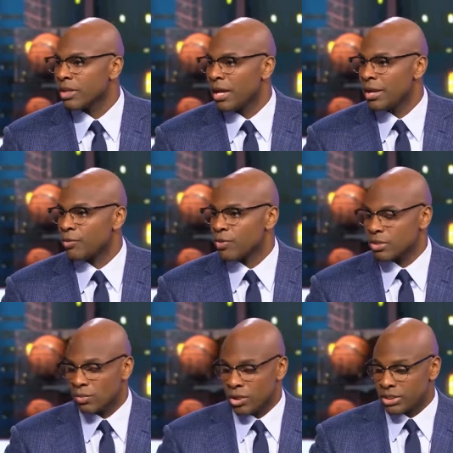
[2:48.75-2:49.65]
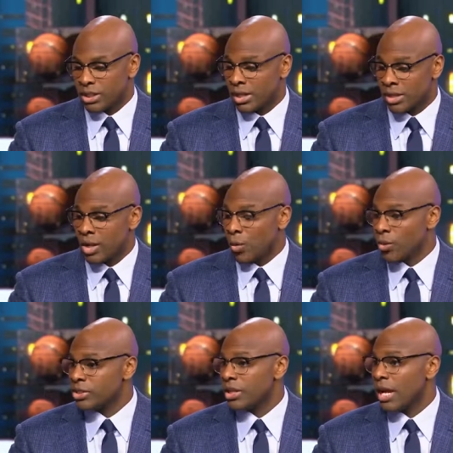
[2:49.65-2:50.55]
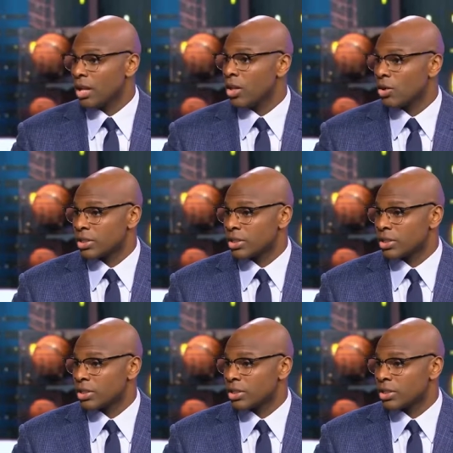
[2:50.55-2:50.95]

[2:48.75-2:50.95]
And the risk, once again, we're seeing how long